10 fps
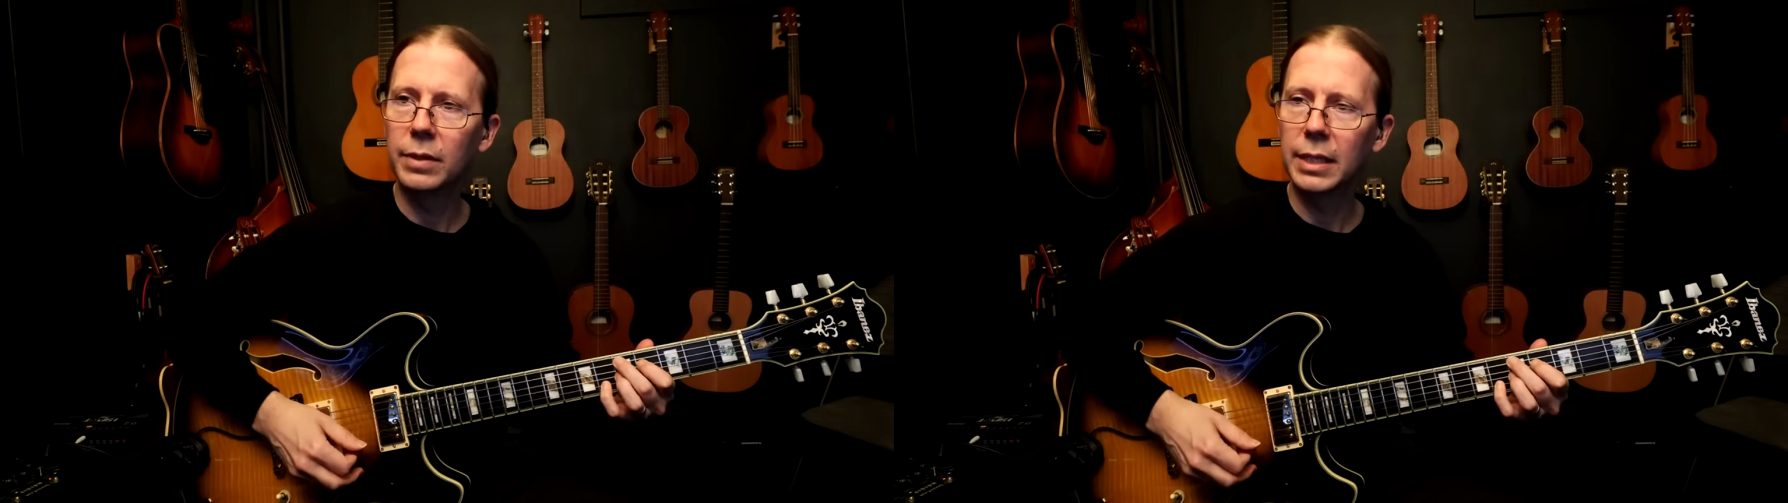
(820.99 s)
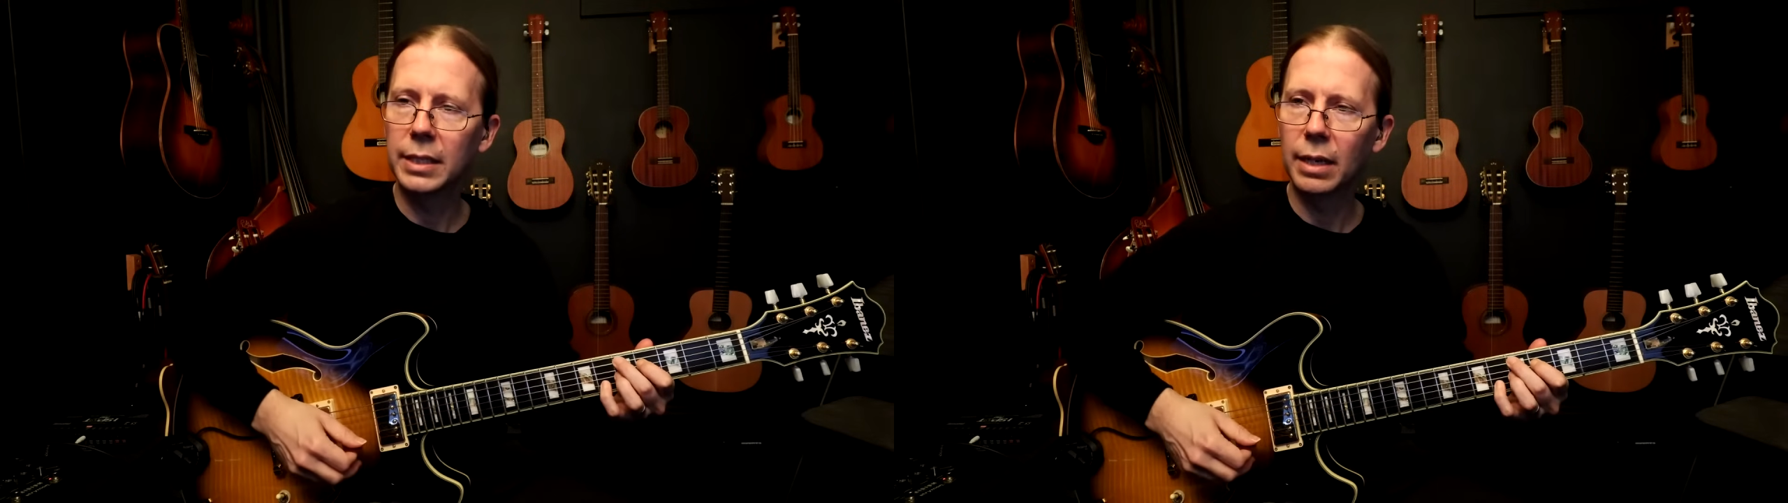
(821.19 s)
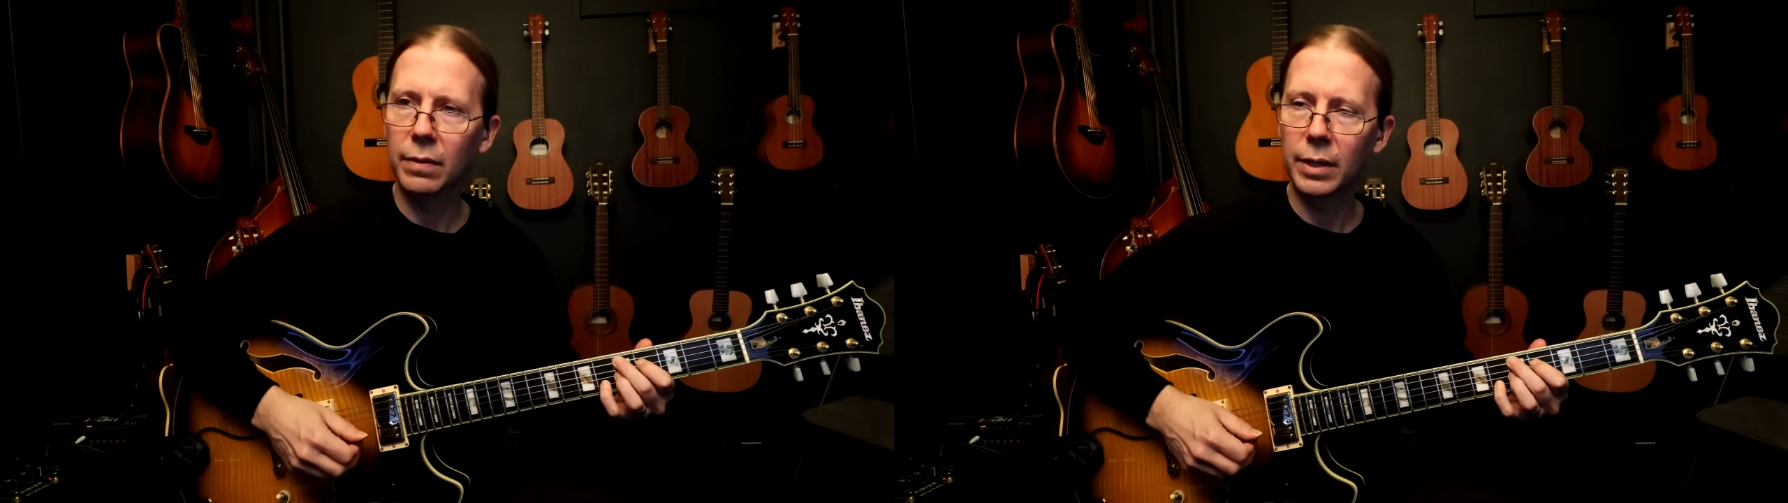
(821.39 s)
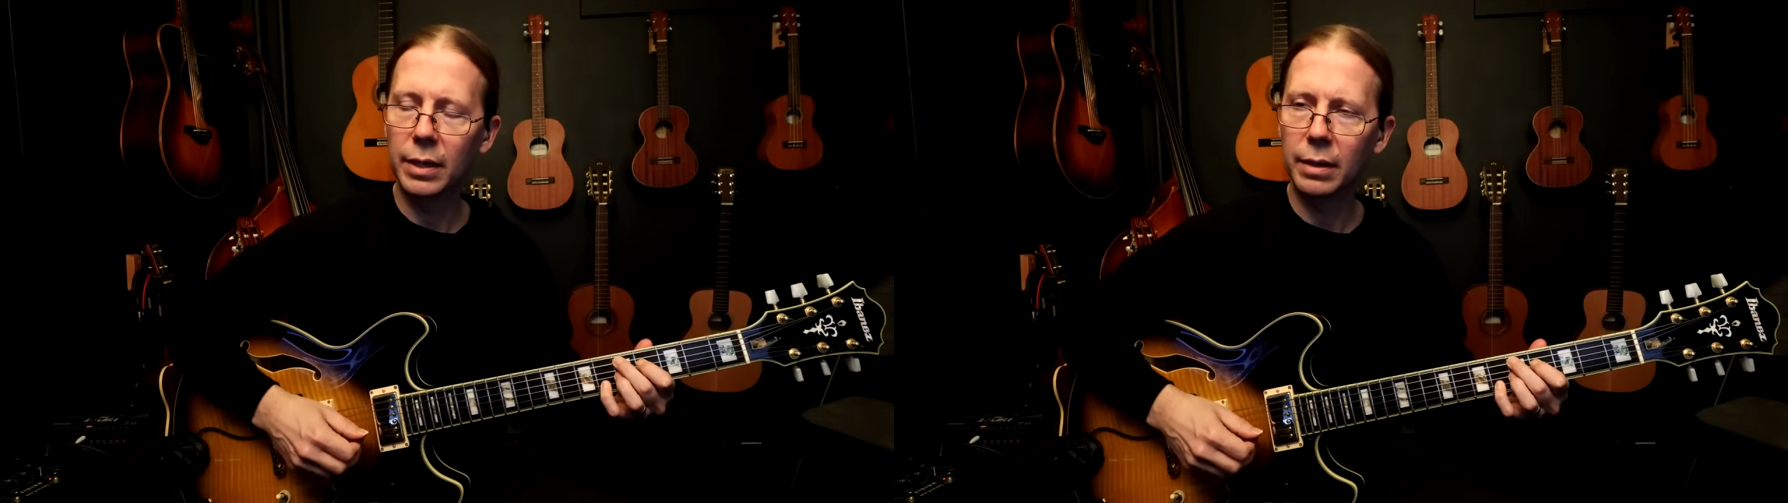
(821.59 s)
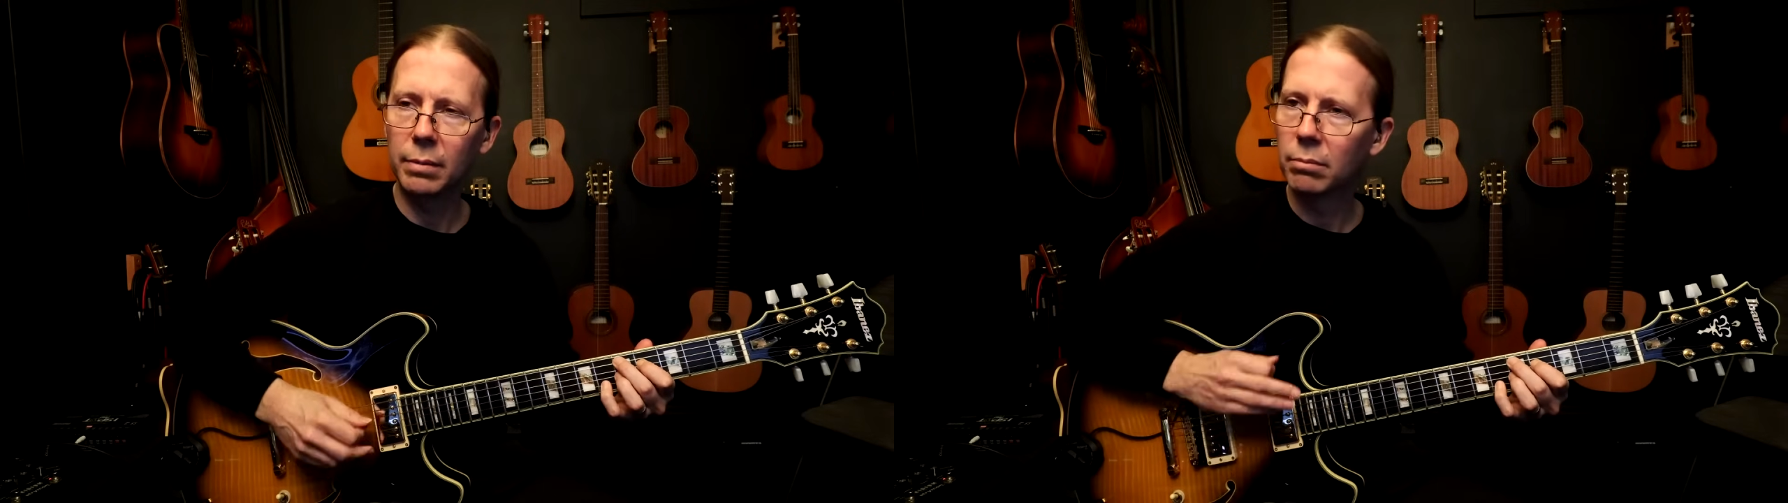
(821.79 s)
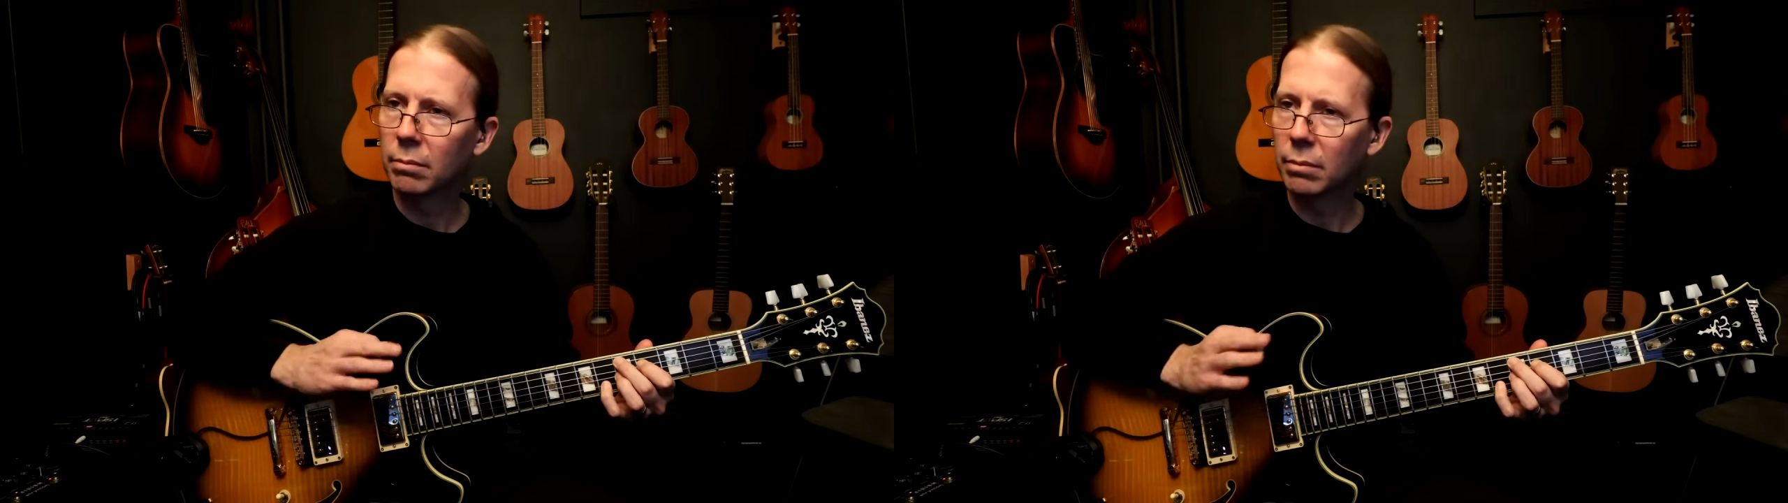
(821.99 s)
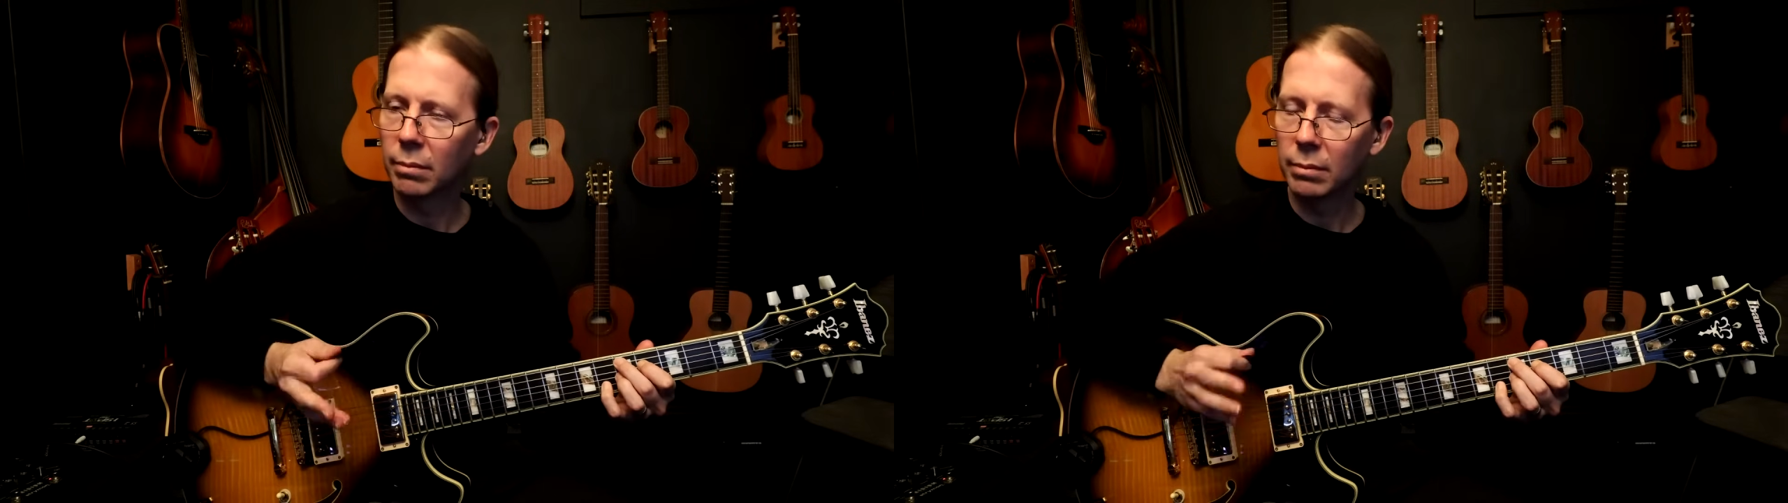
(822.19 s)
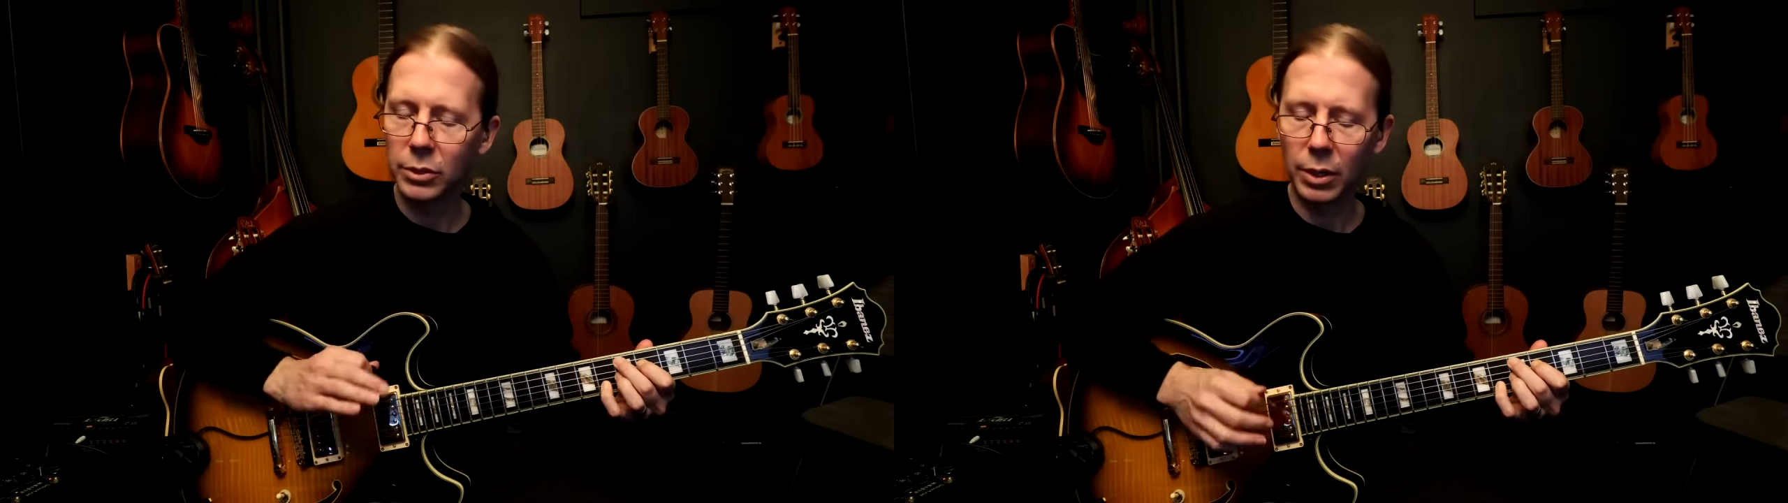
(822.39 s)

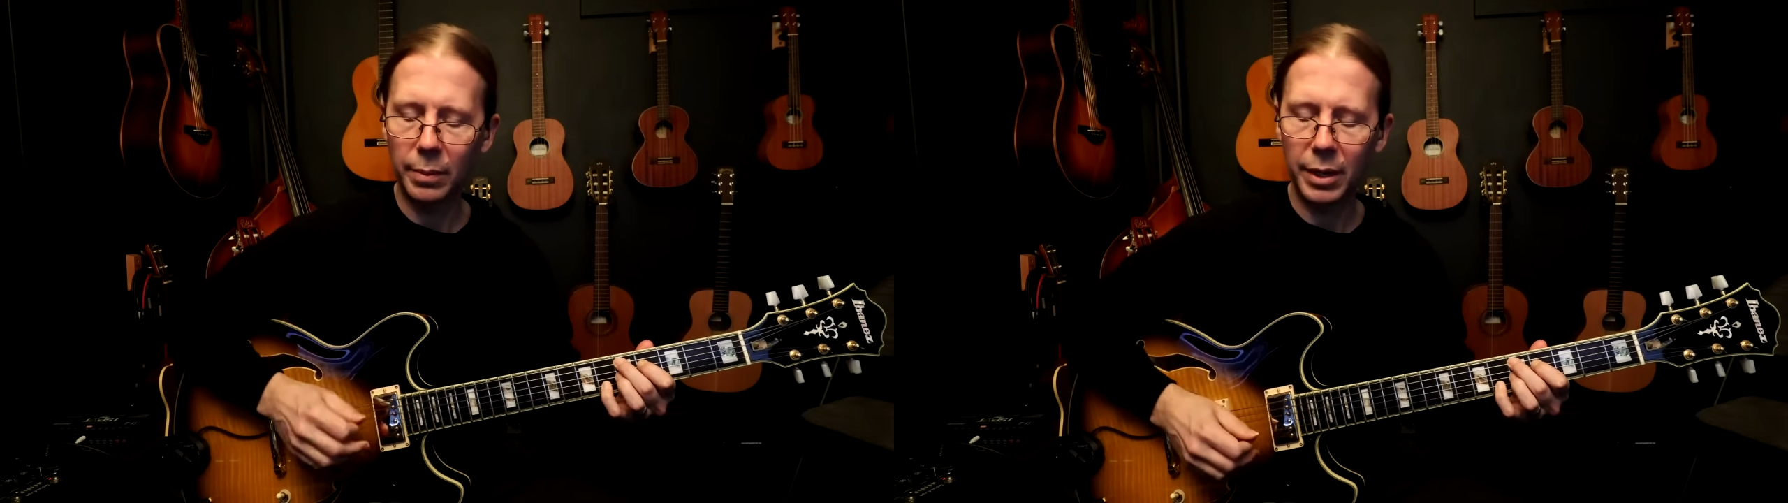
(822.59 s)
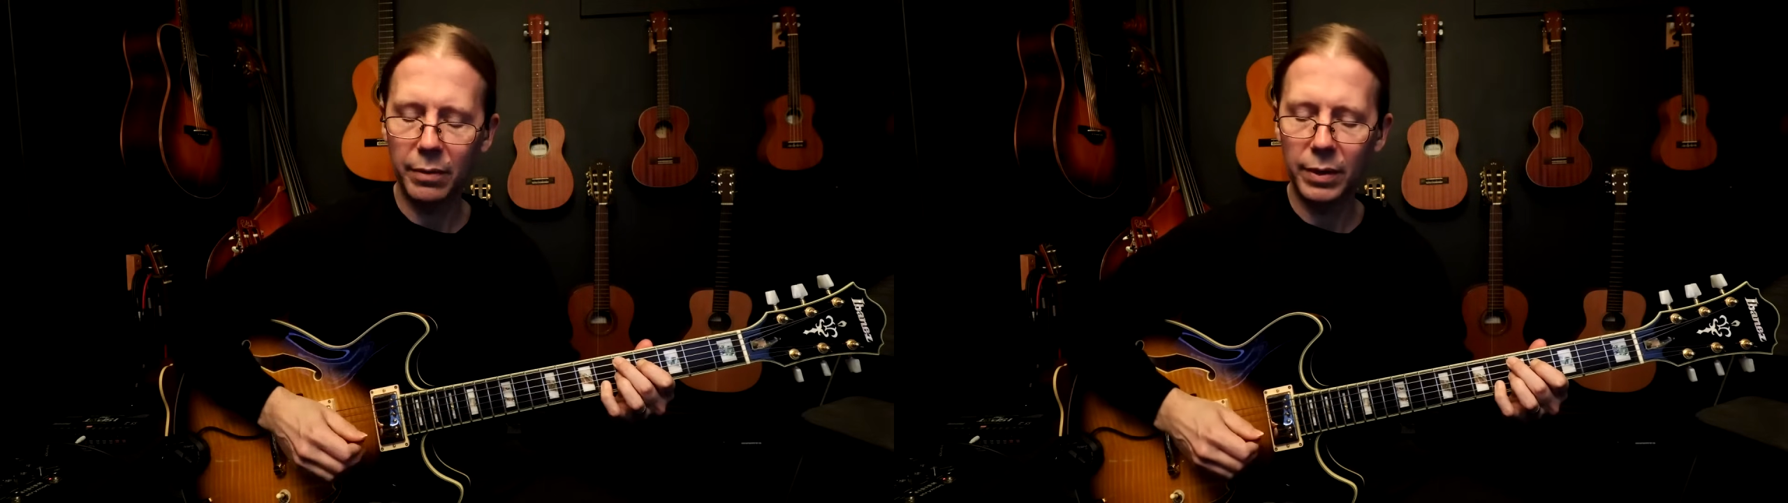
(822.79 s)
D7, sharp 9,